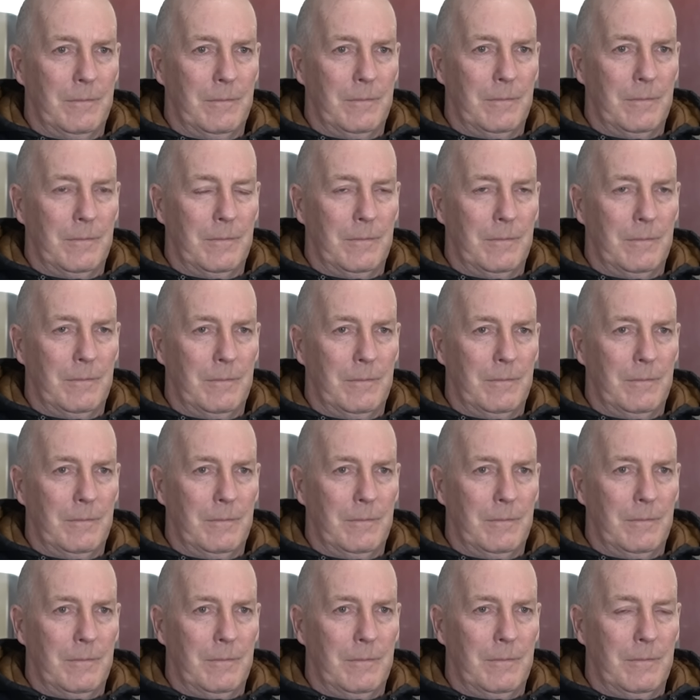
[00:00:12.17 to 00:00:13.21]

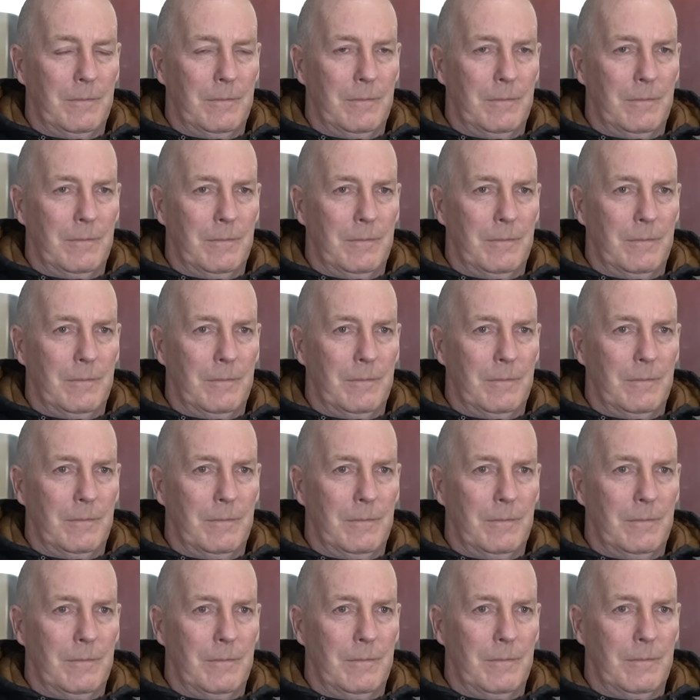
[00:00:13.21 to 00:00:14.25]

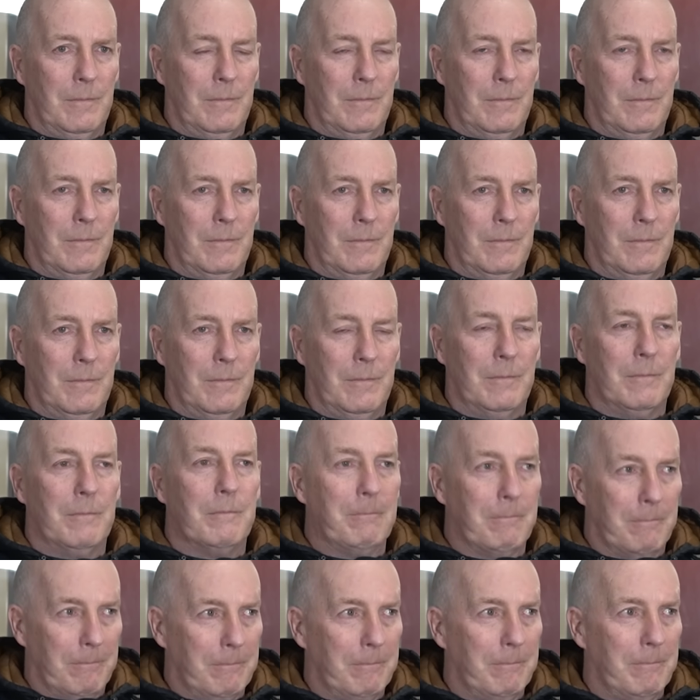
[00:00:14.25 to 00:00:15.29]

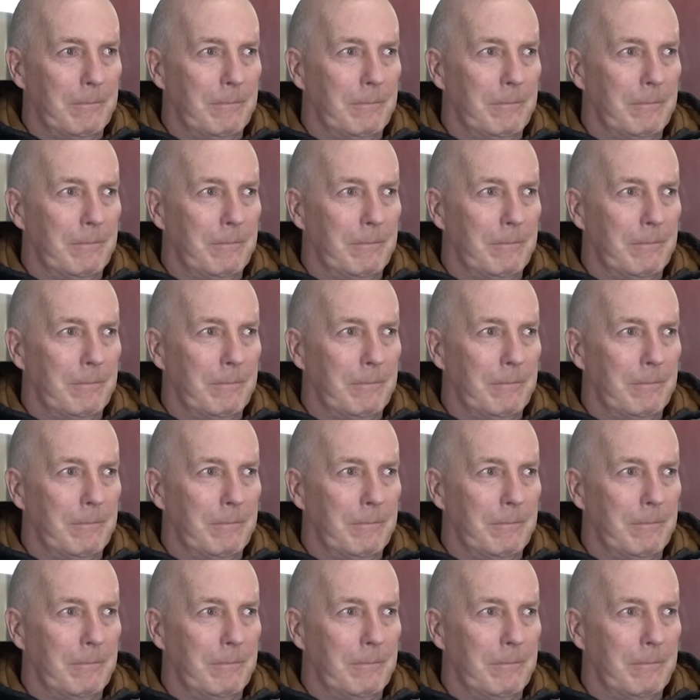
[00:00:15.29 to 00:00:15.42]
[no speech]